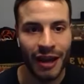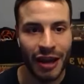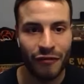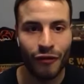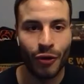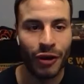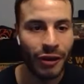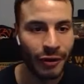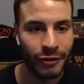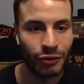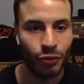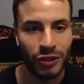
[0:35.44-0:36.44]
And for
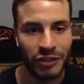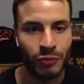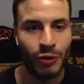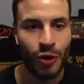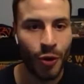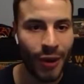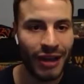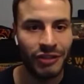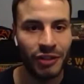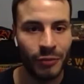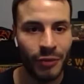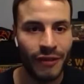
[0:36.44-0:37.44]
years, Russ has been
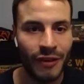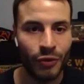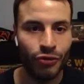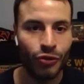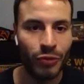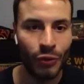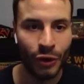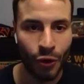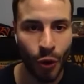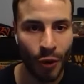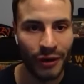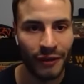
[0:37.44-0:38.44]
harassing me that we should be
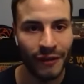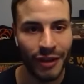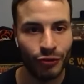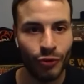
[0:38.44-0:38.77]
recording this.